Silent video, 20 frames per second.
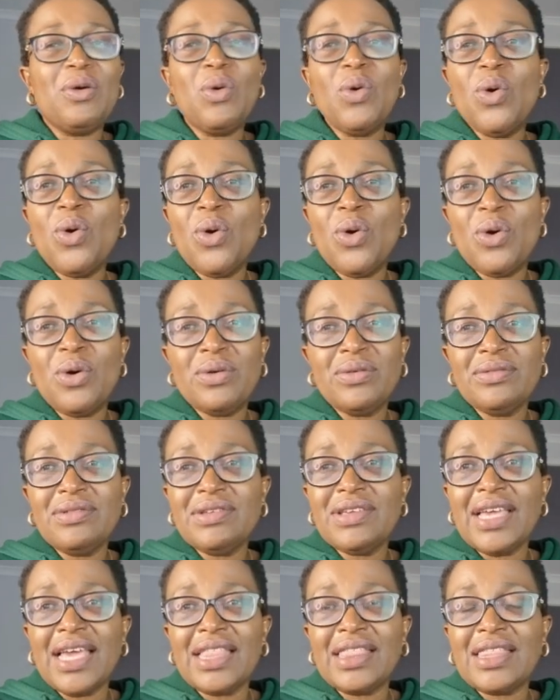
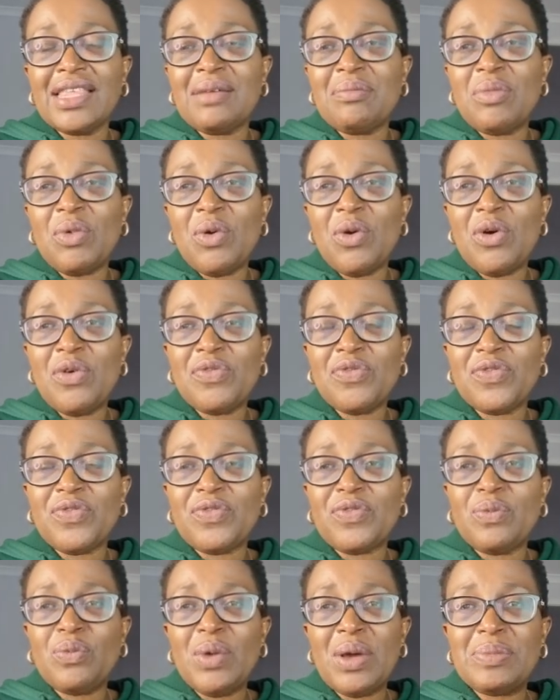or get them off
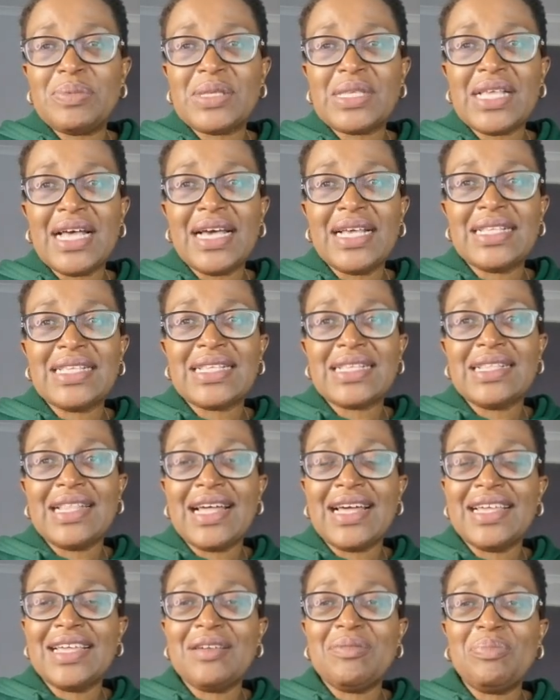websites
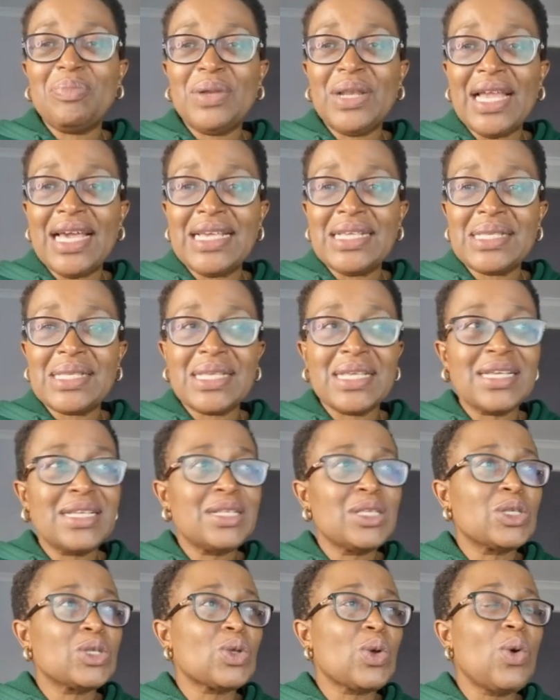like
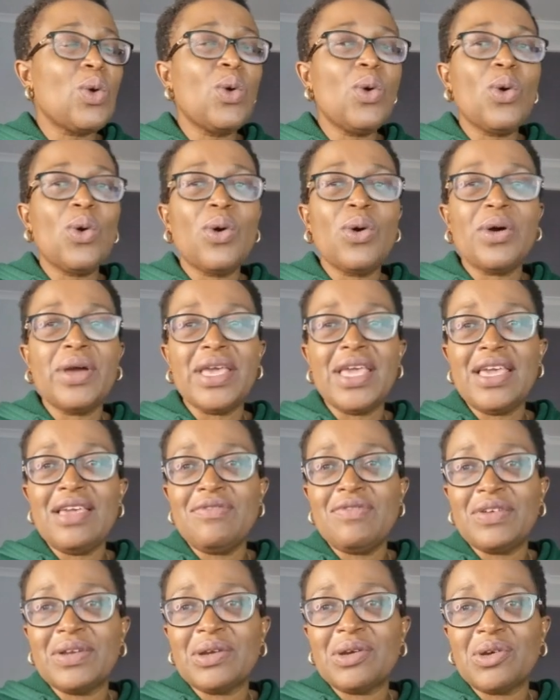Placeit or
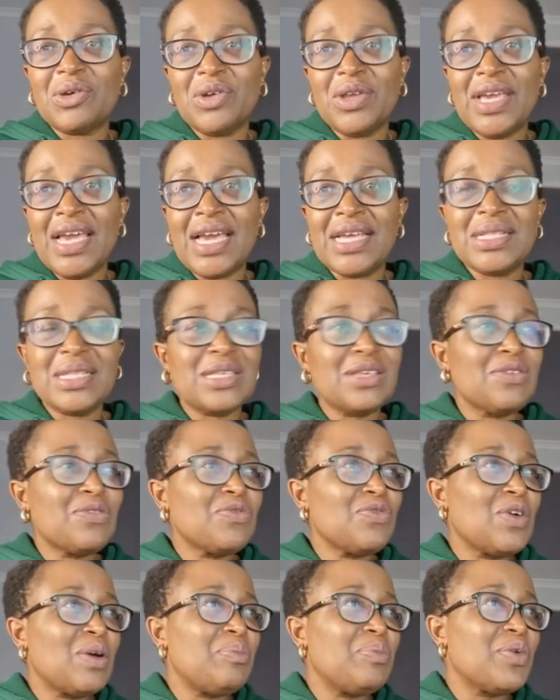even
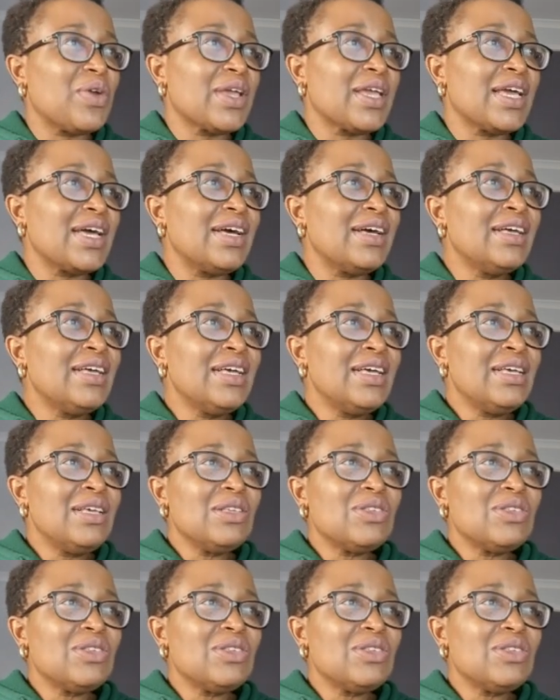Creative Fabrica.